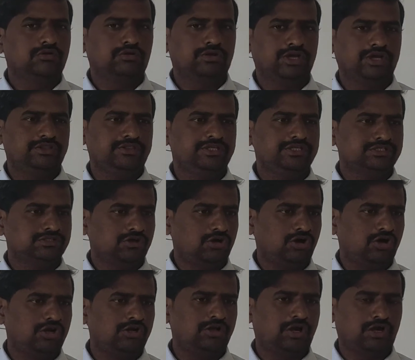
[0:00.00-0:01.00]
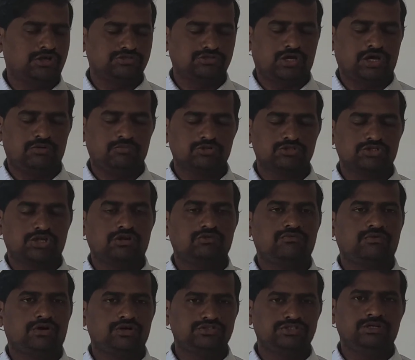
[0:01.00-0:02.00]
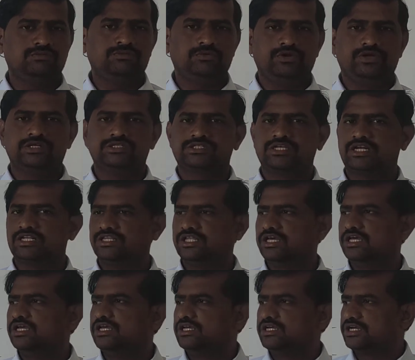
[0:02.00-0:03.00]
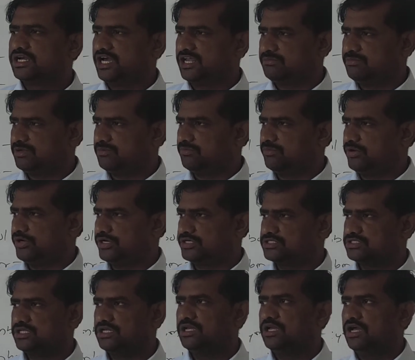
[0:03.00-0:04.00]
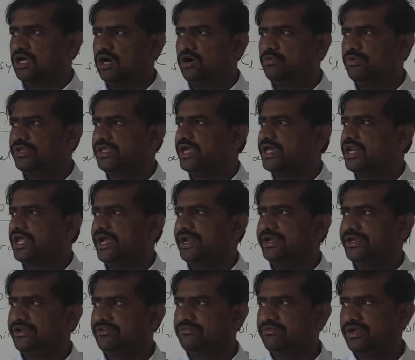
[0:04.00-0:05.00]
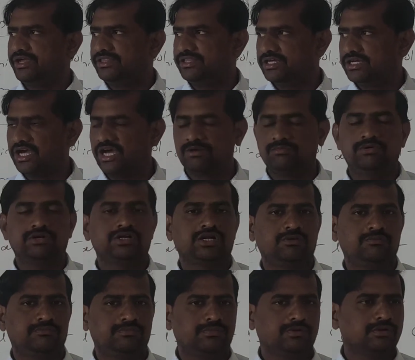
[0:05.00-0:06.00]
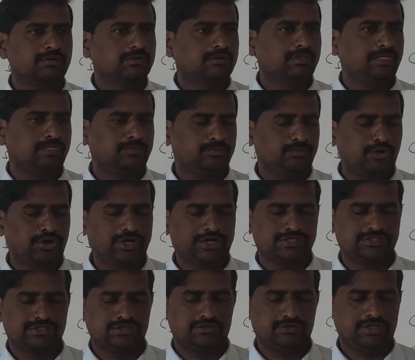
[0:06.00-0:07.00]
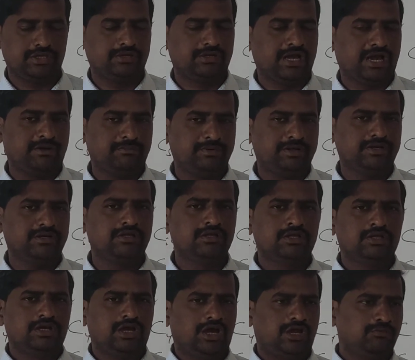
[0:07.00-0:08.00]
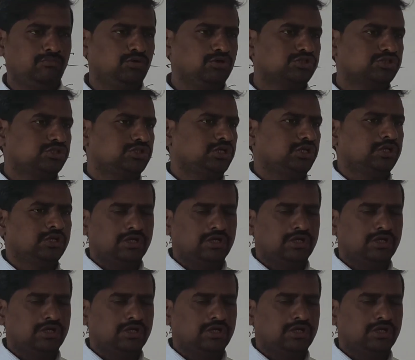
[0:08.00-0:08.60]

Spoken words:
Okay, these all almost all fossil fuels are the carbon products. How we can identify the carbon products? Okay, carbon almost